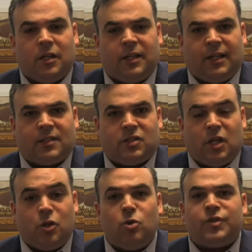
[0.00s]
Yes, the
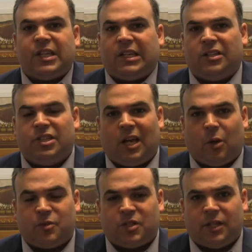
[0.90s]
UCKG
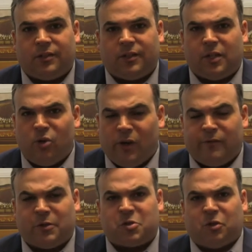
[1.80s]
Help Center, the
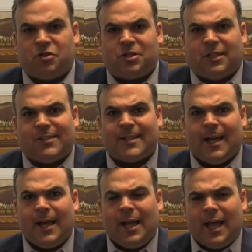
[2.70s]
Universal Church,
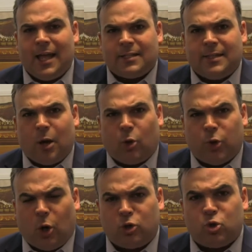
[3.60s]
has their
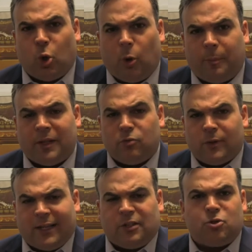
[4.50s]
doors open,
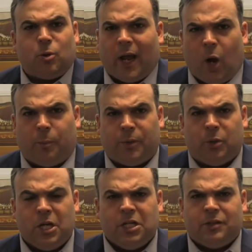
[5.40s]
ready to help you.
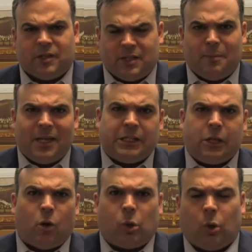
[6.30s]
Doesn't matter
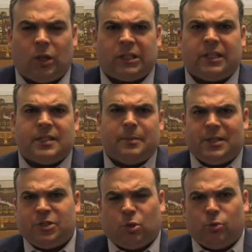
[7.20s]
your color, doesn't
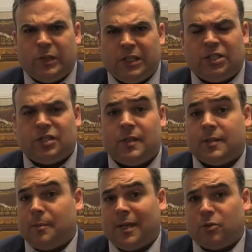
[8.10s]
matter your religion,
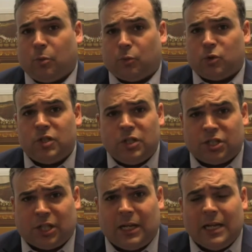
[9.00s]
doesn't matter your
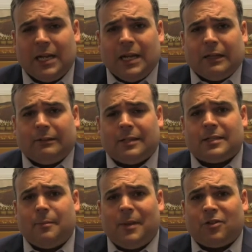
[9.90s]
position,
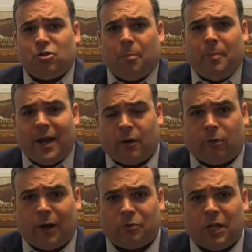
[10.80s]
doesn't matter your
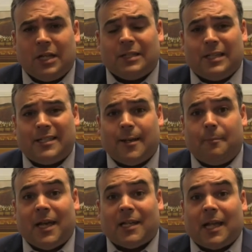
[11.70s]
background, doesn't
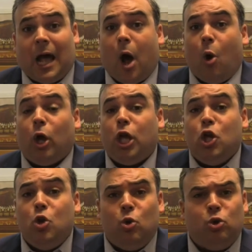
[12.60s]
matter how
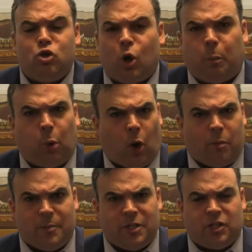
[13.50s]
huge your
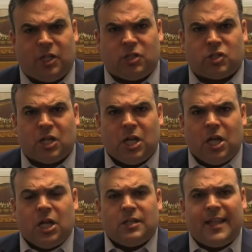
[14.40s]
problem it is,
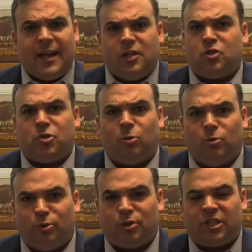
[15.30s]
there is
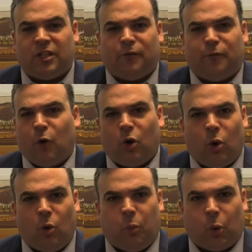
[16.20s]
solution for
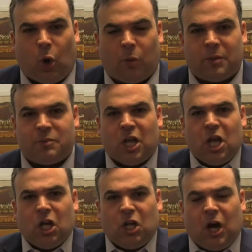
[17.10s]
all problems.
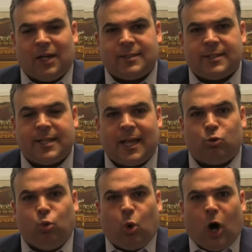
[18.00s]
God
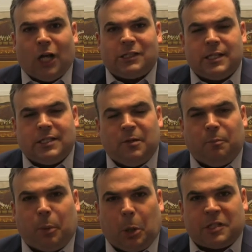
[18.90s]
said, what is
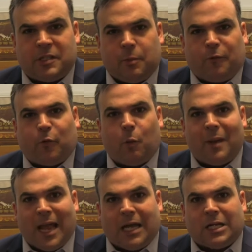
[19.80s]
impossible for
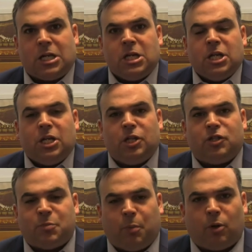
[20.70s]
man,
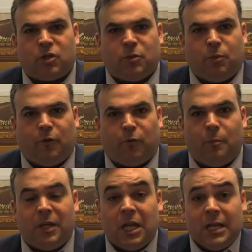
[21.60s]
it's possible for
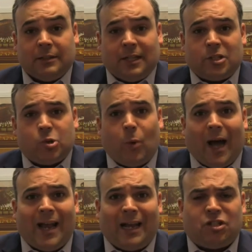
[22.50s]
me. That's
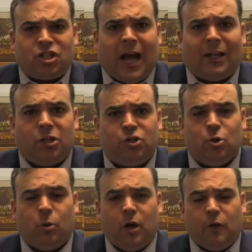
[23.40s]
why I challenge
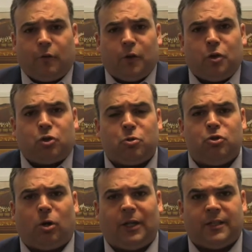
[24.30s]
you, for you to
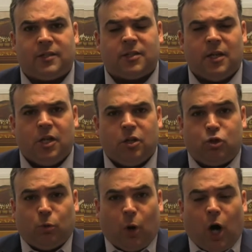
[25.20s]
join us.
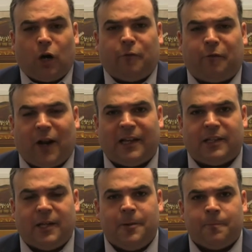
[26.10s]
Tomorrow,
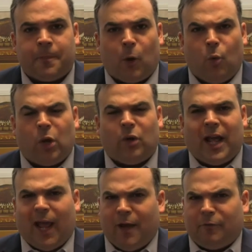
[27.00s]
Friday, we're going
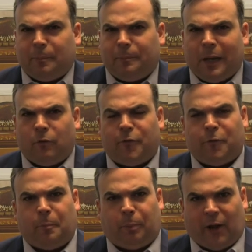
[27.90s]
to have a
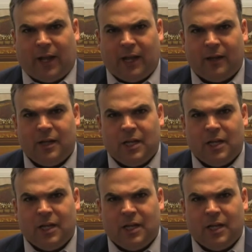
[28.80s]
powerful prayer.